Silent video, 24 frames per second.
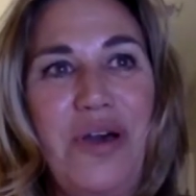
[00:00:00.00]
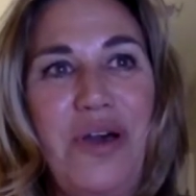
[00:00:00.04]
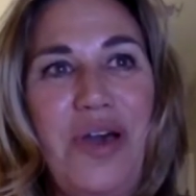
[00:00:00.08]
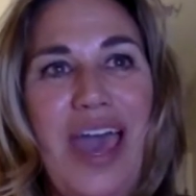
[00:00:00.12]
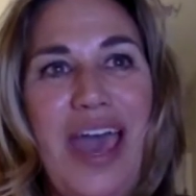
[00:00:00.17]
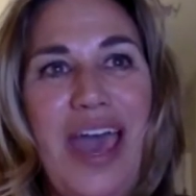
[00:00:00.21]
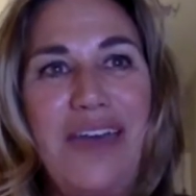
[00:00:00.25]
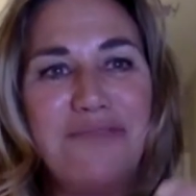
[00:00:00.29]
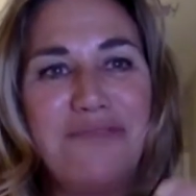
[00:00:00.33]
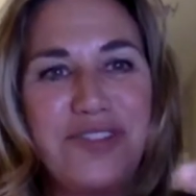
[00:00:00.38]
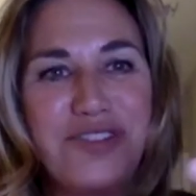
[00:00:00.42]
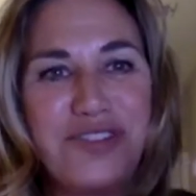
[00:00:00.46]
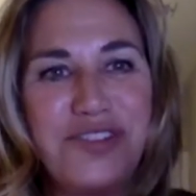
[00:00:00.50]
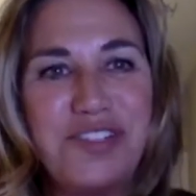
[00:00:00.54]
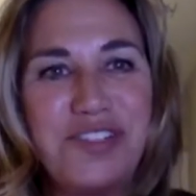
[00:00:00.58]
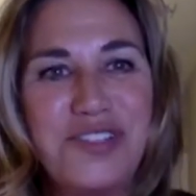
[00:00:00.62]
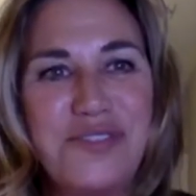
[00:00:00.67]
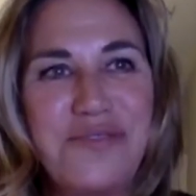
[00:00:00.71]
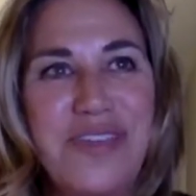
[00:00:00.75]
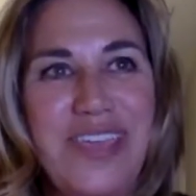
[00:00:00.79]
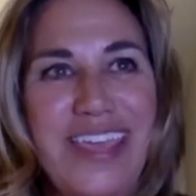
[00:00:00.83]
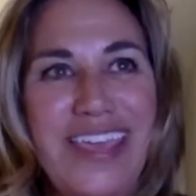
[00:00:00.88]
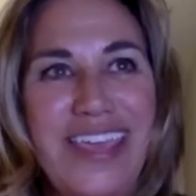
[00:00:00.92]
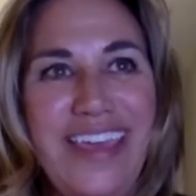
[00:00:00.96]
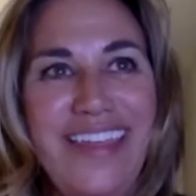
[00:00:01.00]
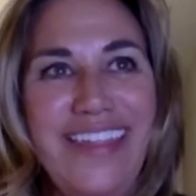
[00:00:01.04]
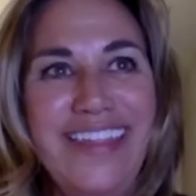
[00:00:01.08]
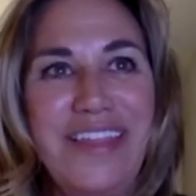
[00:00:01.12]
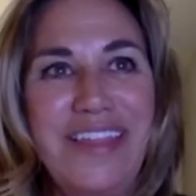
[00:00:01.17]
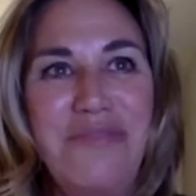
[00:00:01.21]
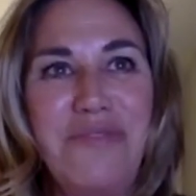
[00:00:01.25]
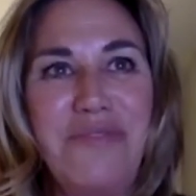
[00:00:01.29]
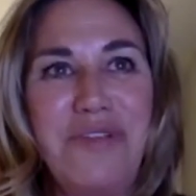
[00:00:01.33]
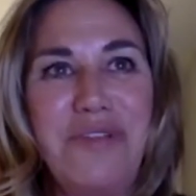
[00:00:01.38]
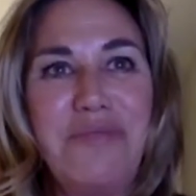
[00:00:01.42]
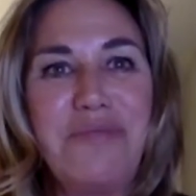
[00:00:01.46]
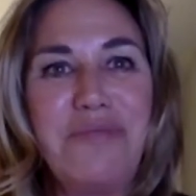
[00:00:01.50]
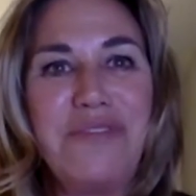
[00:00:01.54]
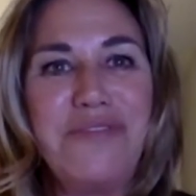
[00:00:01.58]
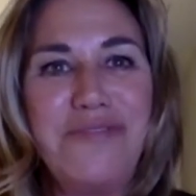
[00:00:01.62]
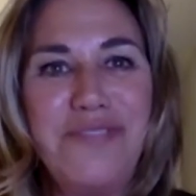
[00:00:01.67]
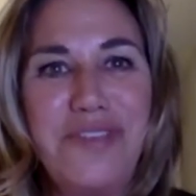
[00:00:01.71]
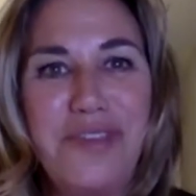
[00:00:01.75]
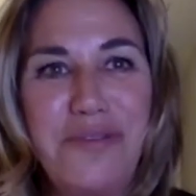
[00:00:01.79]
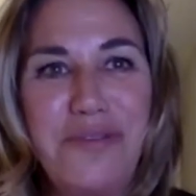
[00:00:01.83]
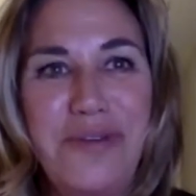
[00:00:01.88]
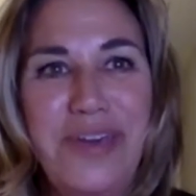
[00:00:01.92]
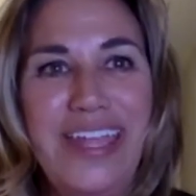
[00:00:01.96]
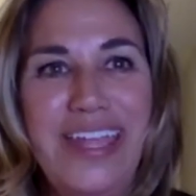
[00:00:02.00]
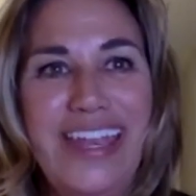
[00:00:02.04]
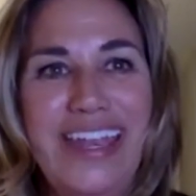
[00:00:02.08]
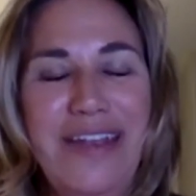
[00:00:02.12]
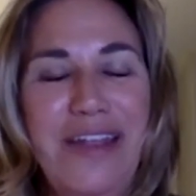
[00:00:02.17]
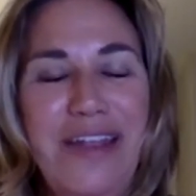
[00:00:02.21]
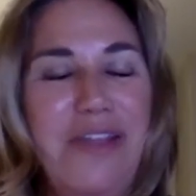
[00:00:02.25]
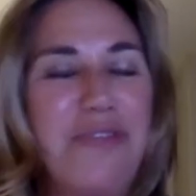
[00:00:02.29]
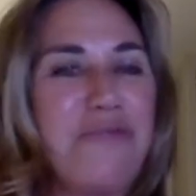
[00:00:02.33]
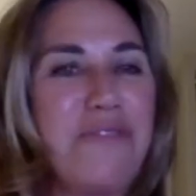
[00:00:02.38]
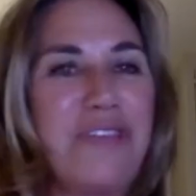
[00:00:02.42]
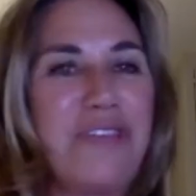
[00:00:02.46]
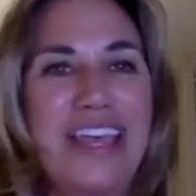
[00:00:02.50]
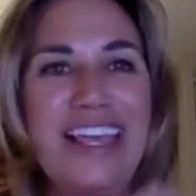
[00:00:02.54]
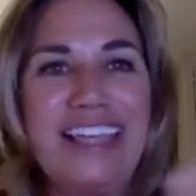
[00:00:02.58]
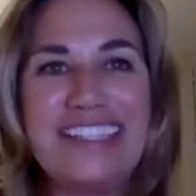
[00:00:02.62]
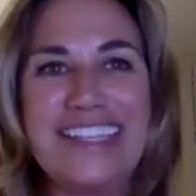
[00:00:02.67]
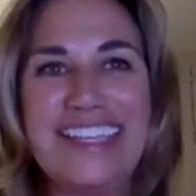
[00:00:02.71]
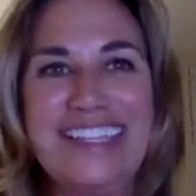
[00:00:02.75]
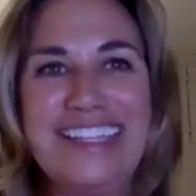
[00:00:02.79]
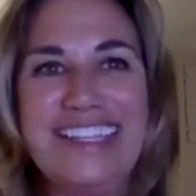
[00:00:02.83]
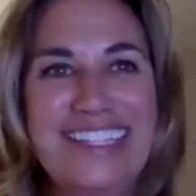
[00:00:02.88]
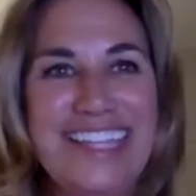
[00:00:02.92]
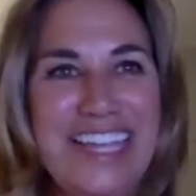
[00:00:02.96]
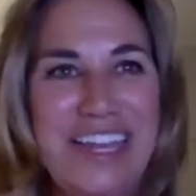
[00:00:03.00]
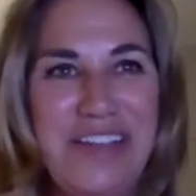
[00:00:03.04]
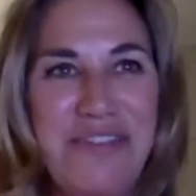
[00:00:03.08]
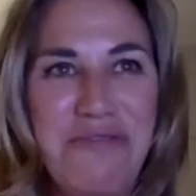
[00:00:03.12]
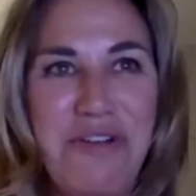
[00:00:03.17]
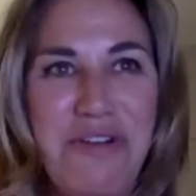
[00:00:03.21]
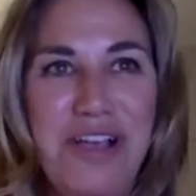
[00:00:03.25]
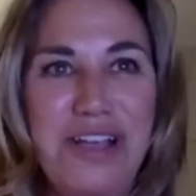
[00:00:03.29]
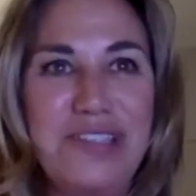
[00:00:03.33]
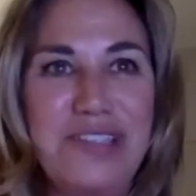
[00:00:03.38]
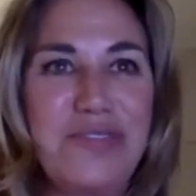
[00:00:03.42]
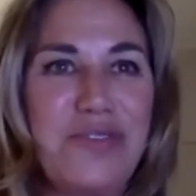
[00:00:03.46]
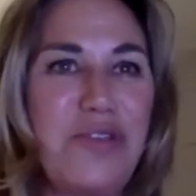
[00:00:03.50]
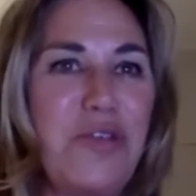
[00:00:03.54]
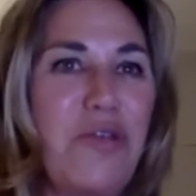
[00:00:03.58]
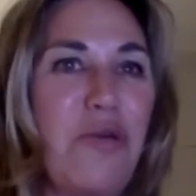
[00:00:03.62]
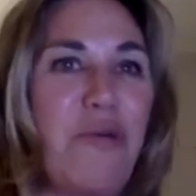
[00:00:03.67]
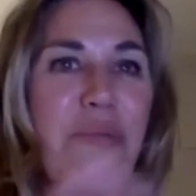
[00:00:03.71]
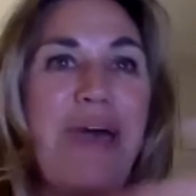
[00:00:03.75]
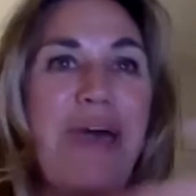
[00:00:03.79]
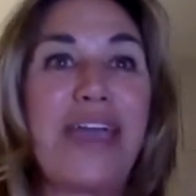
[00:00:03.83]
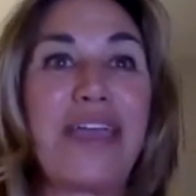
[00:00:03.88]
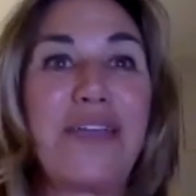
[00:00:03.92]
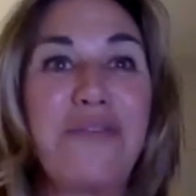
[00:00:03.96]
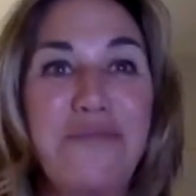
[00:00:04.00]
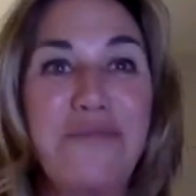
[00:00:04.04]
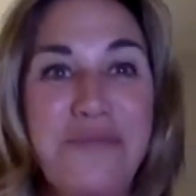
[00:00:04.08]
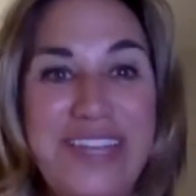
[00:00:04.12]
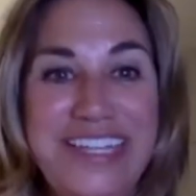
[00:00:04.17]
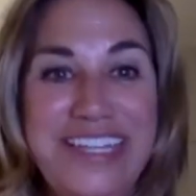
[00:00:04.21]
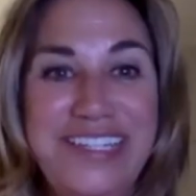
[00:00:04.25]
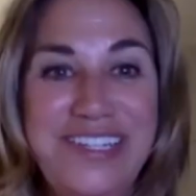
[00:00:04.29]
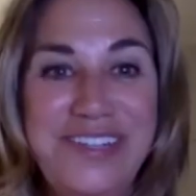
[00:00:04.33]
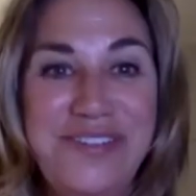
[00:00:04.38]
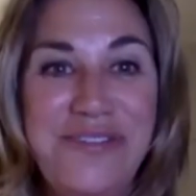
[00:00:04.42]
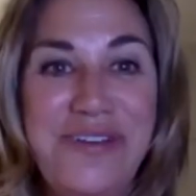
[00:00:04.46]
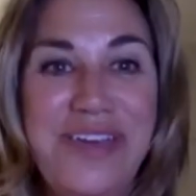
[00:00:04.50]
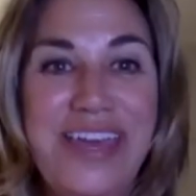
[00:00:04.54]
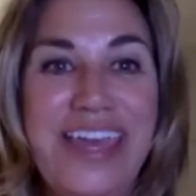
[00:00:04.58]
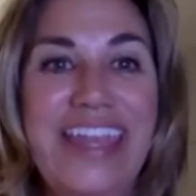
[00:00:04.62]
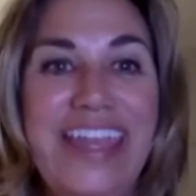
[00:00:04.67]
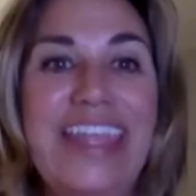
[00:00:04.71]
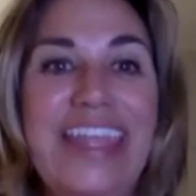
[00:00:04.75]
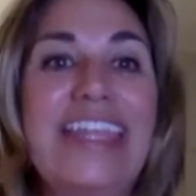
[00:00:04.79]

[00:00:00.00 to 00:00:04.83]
after doing it, then we'd review it, and I'd realize I'd done it wrong, so I'd go back and redo it.